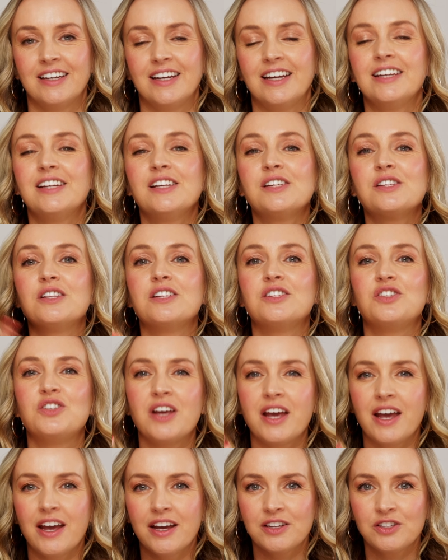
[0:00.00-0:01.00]
It is the
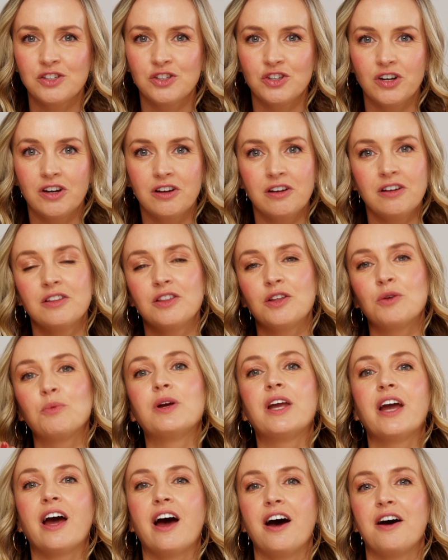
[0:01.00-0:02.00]
texture that
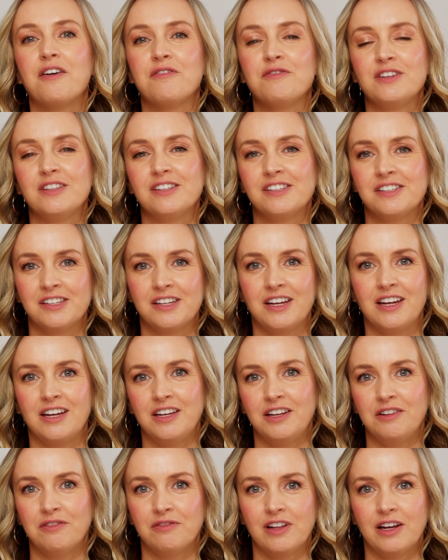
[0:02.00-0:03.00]
we have in the
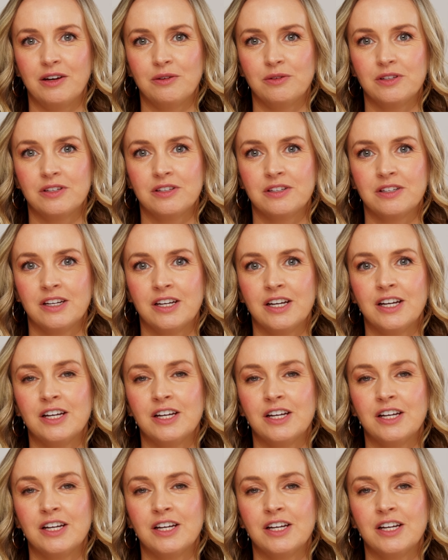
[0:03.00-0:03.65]
zucchini flowers.